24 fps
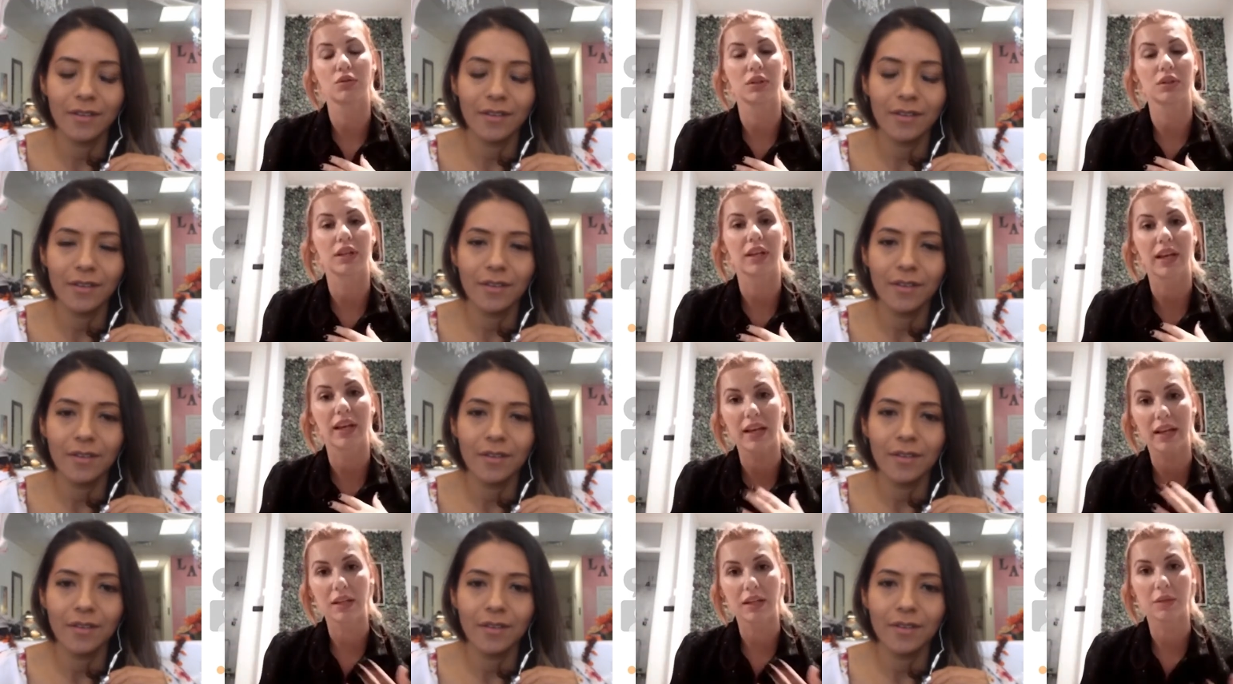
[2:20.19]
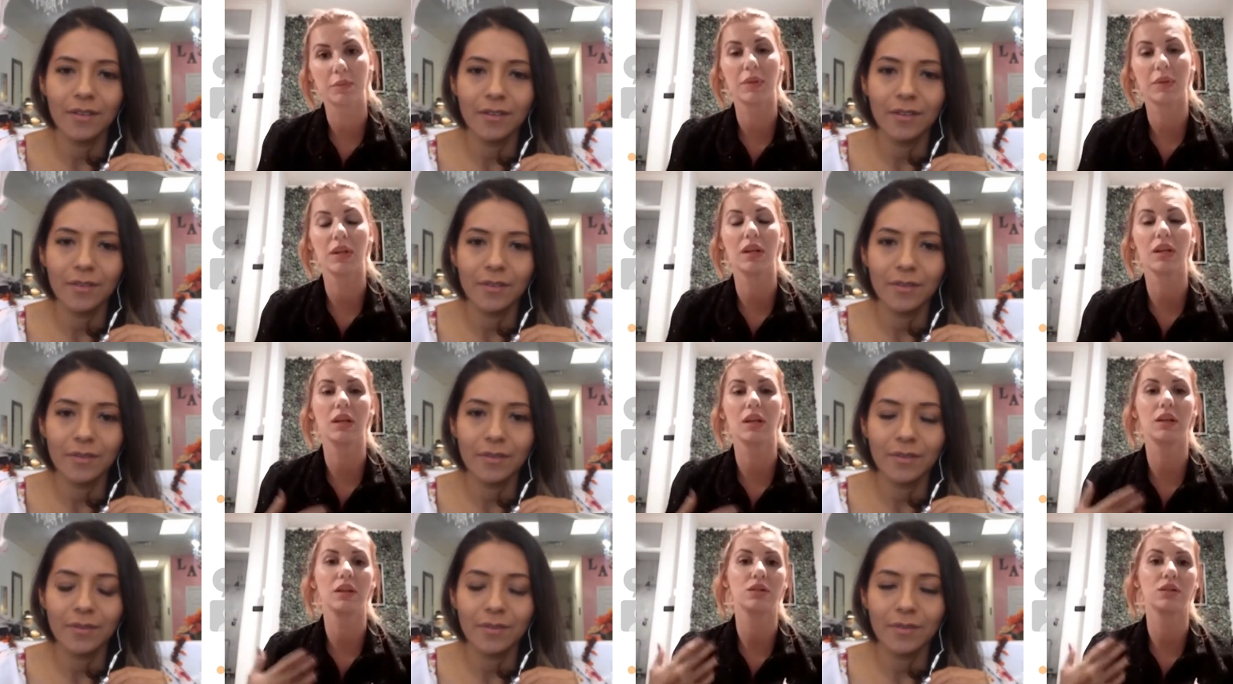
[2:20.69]

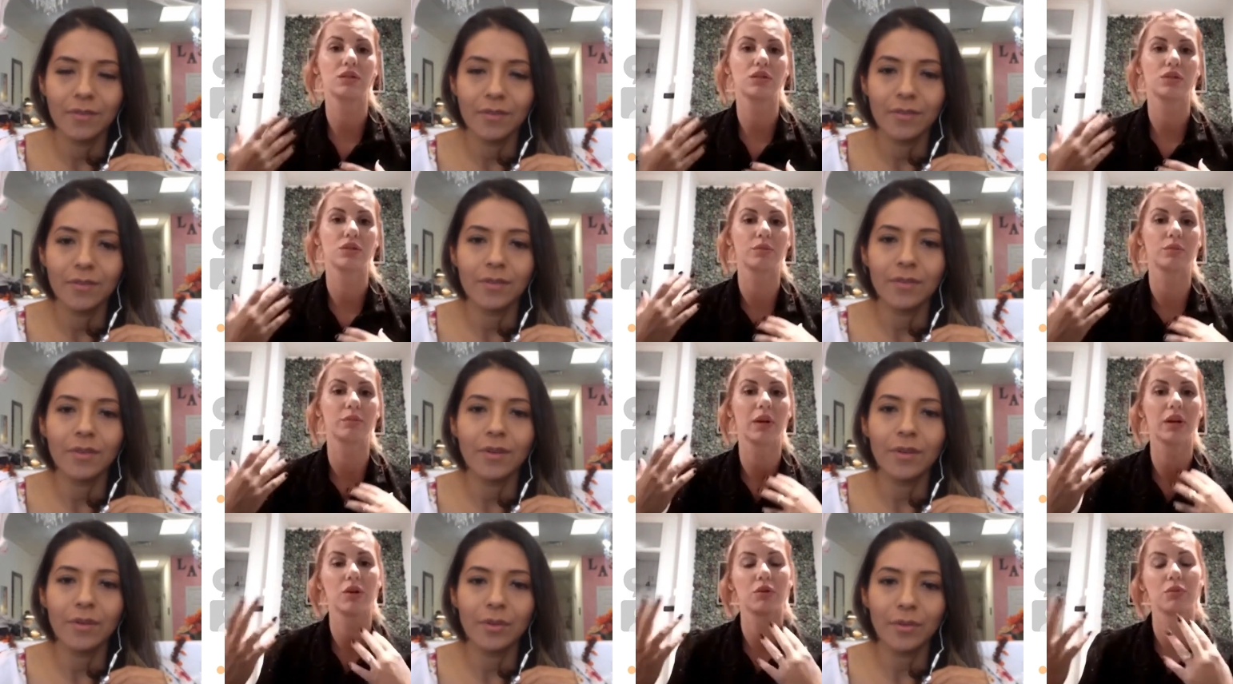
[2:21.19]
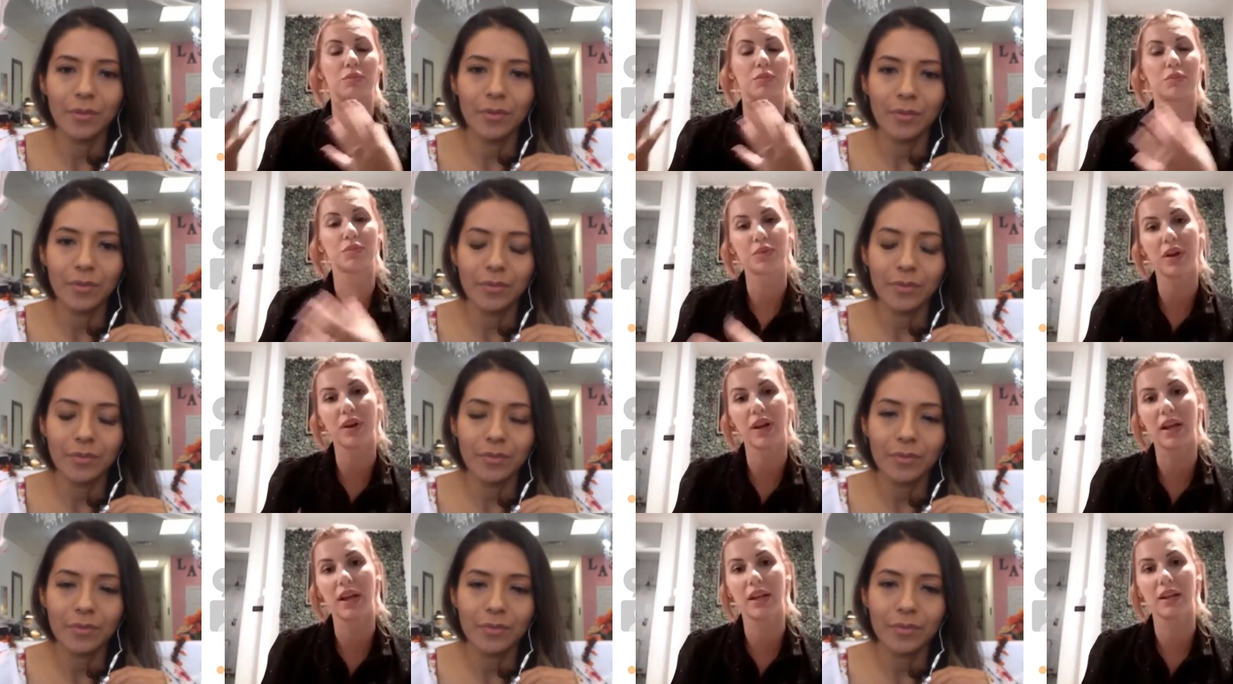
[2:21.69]
Speaker 1: academy to my own
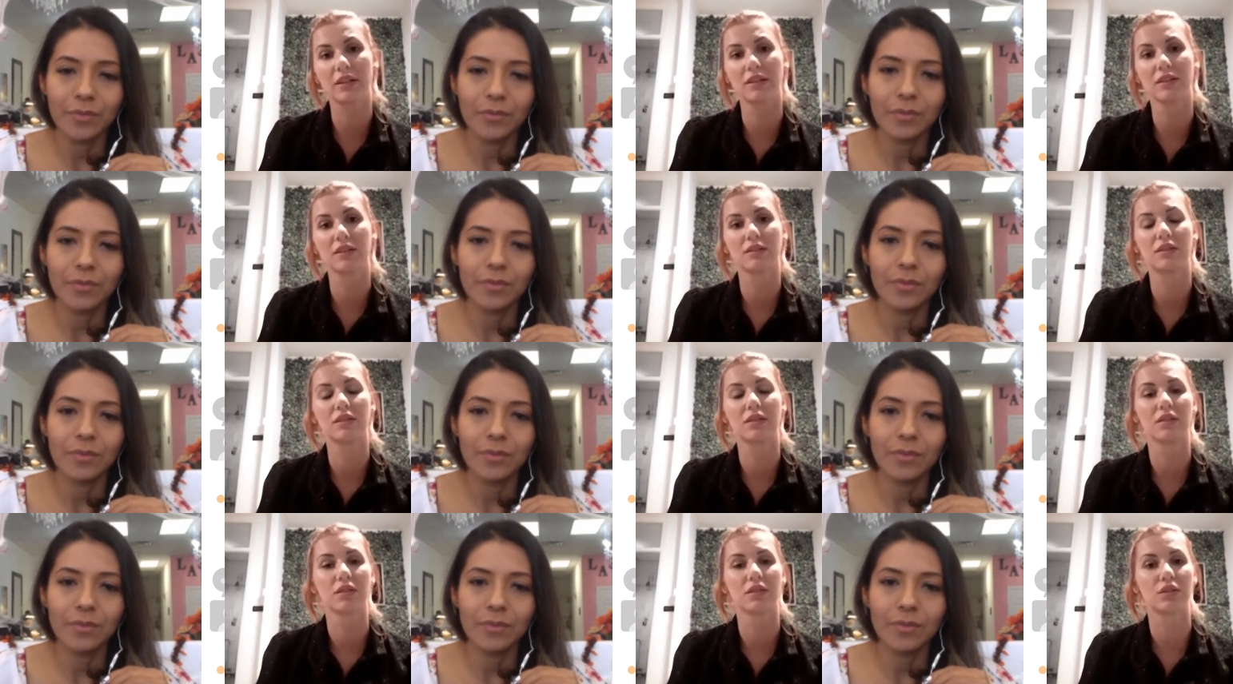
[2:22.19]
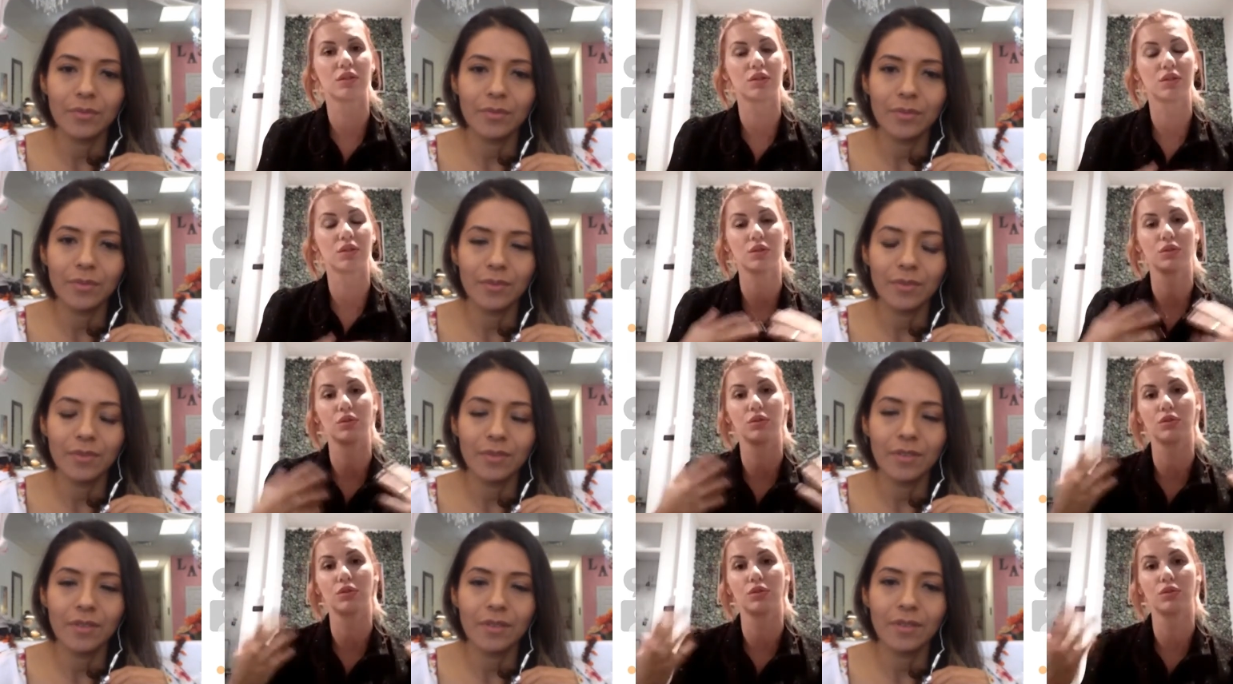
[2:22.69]
brand
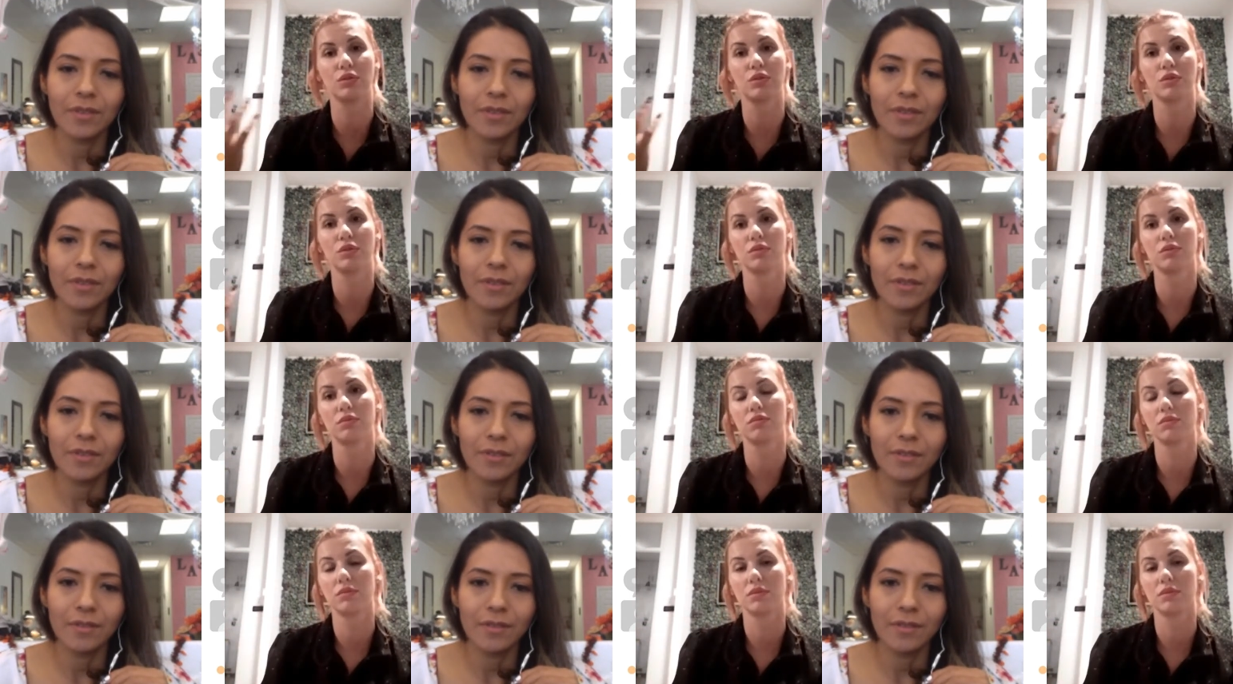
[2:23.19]
to,